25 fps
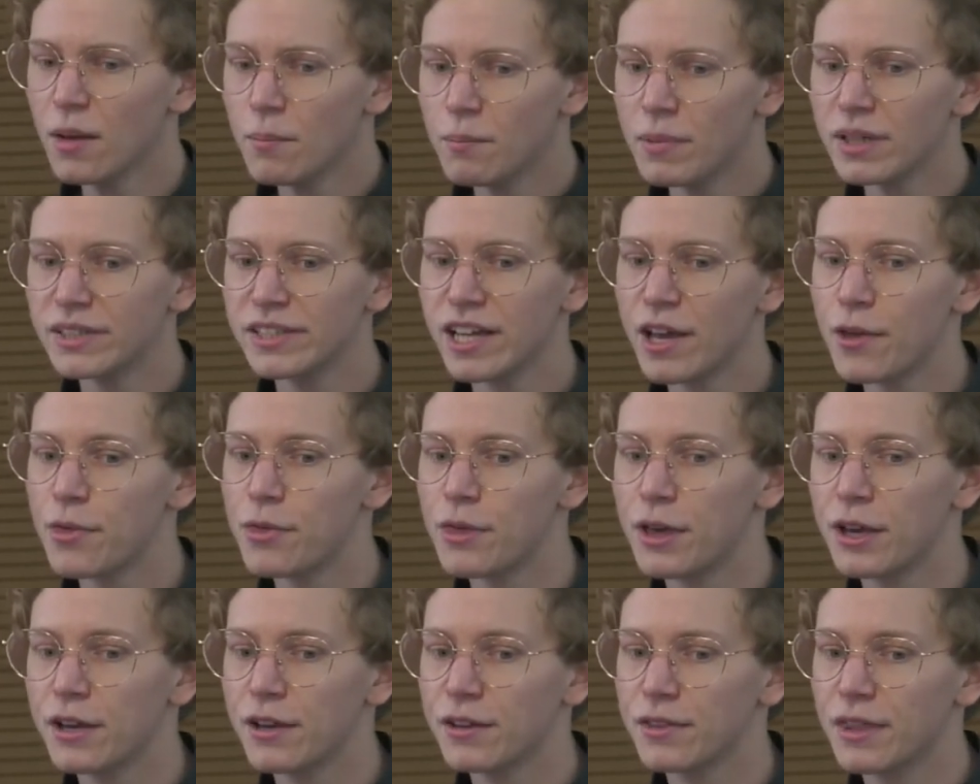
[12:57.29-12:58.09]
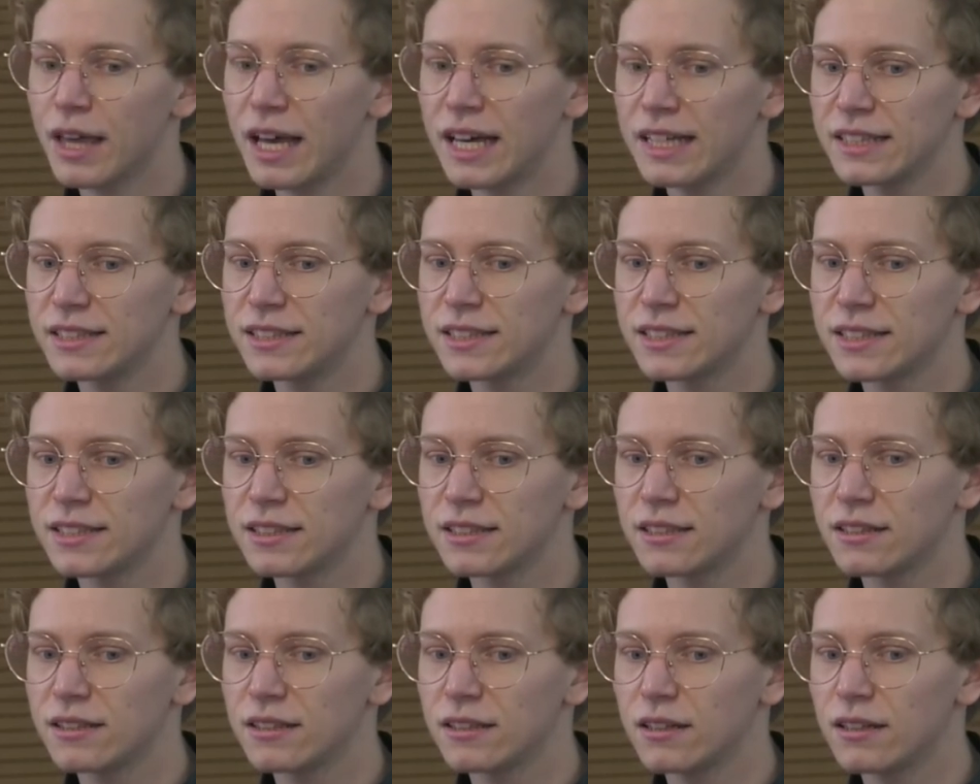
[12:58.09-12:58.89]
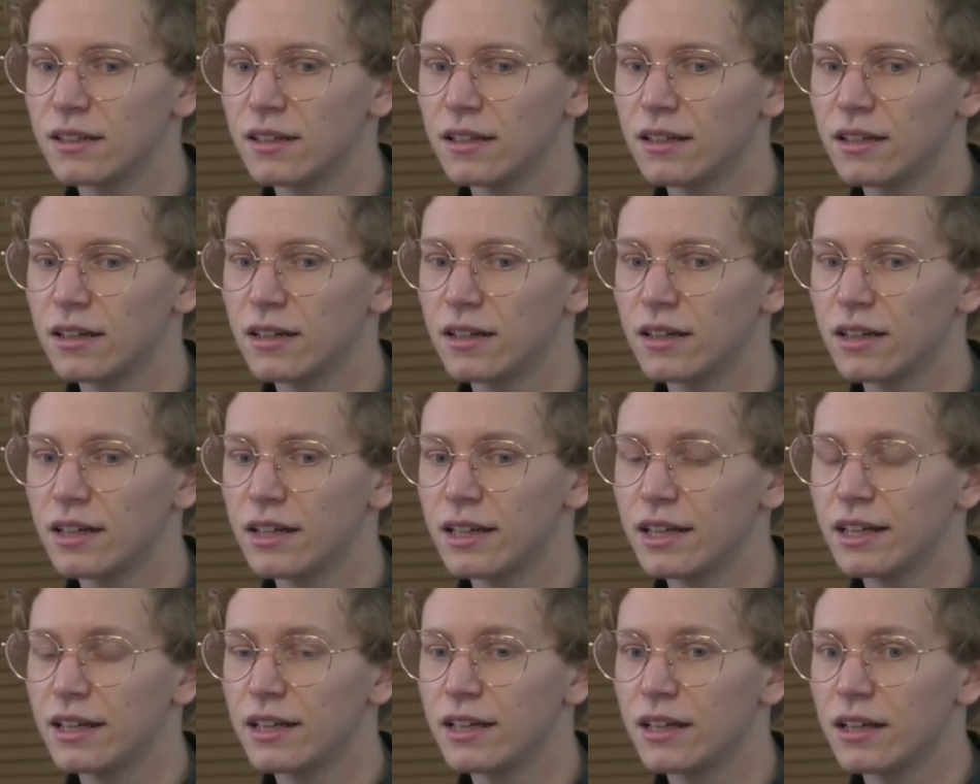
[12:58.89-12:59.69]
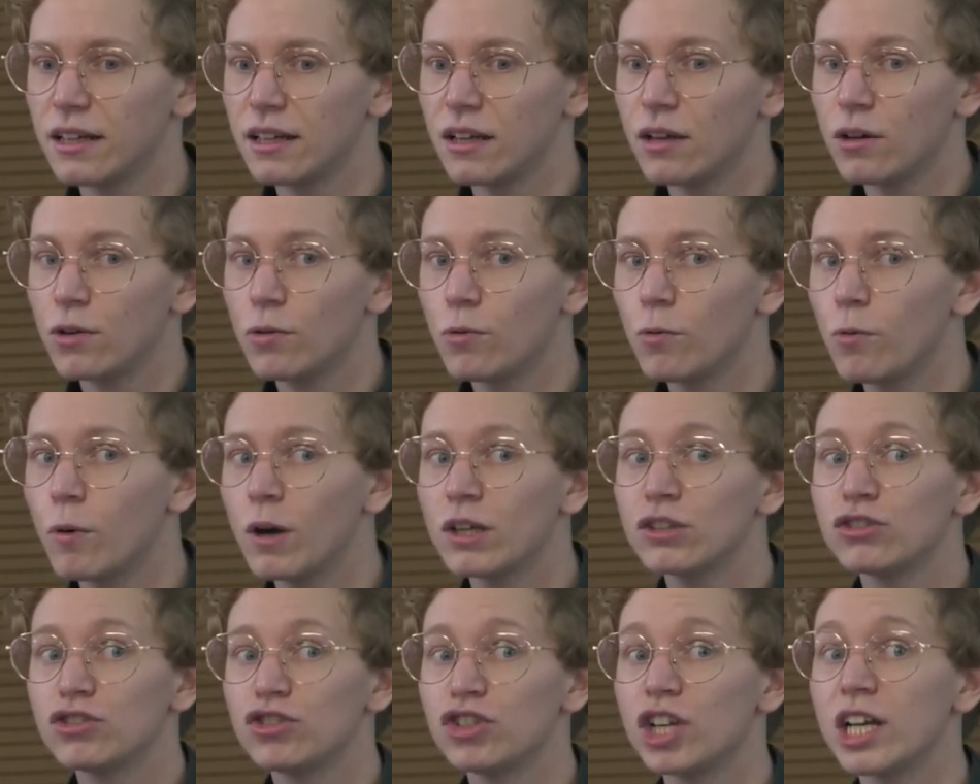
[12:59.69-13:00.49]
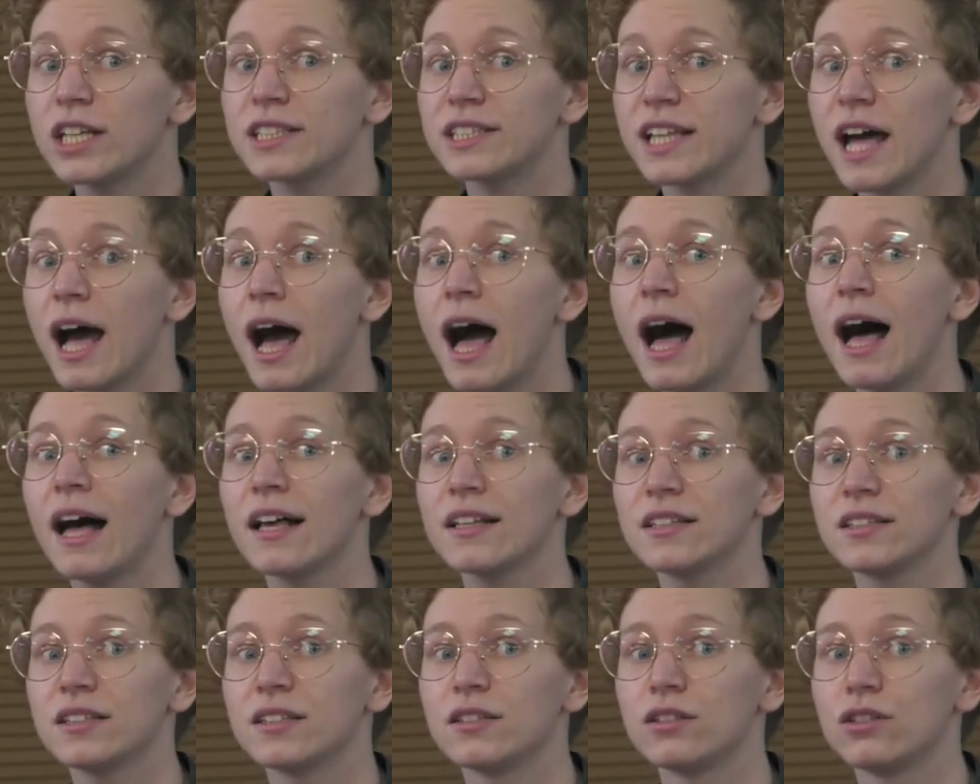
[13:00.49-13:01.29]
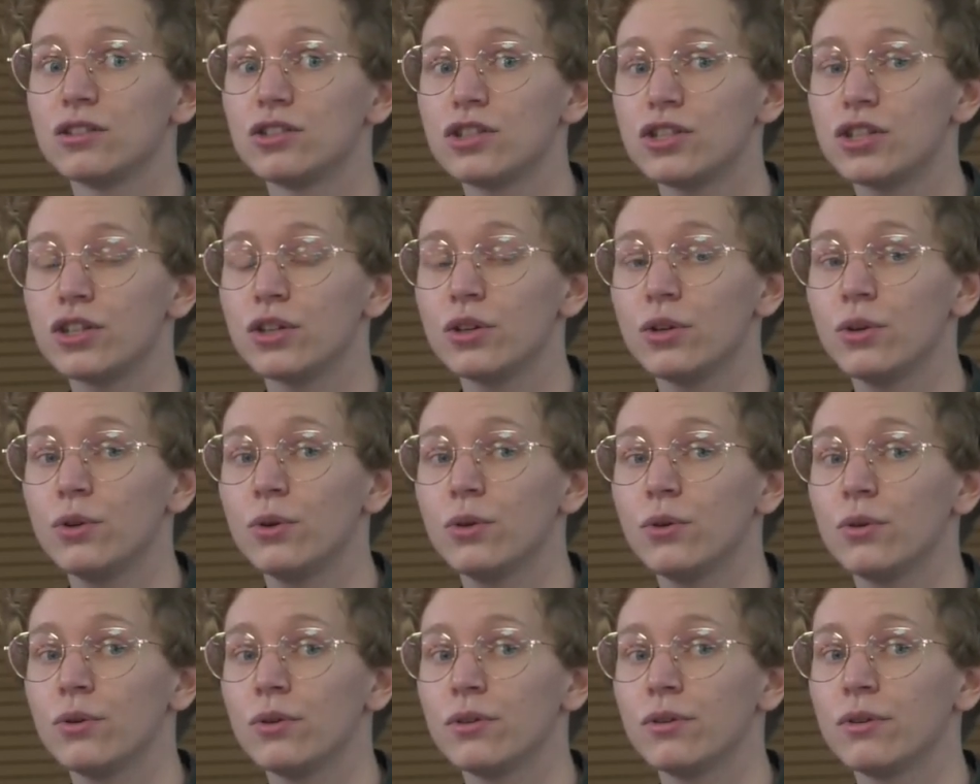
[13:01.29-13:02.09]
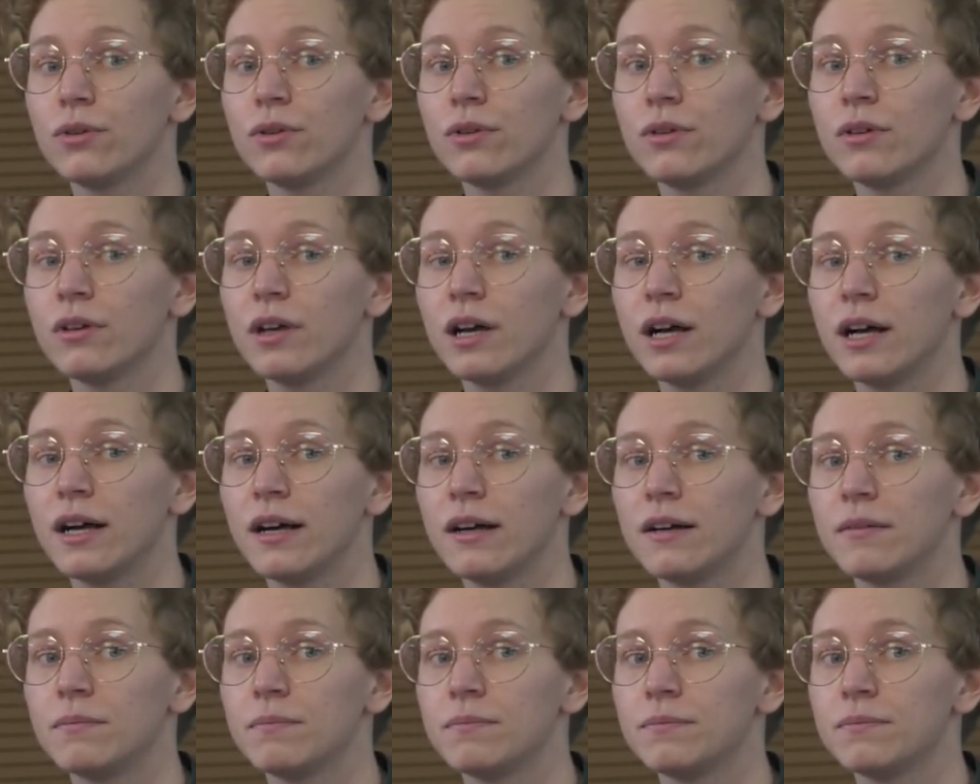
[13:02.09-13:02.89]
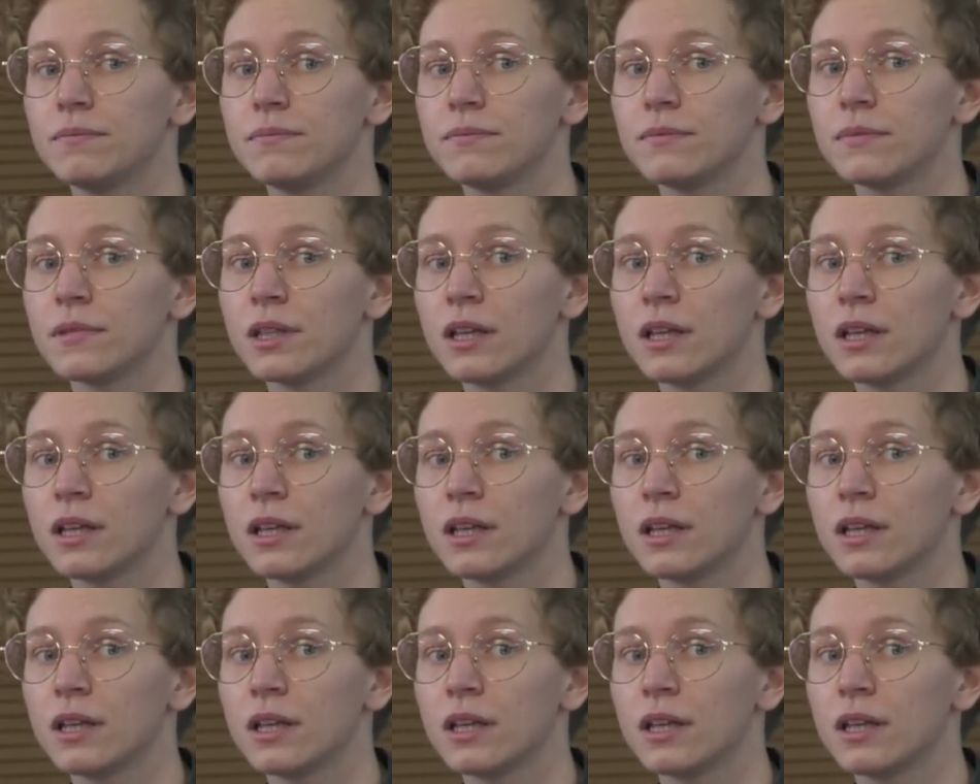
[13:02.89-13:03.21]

But I think that uh, one just has to um,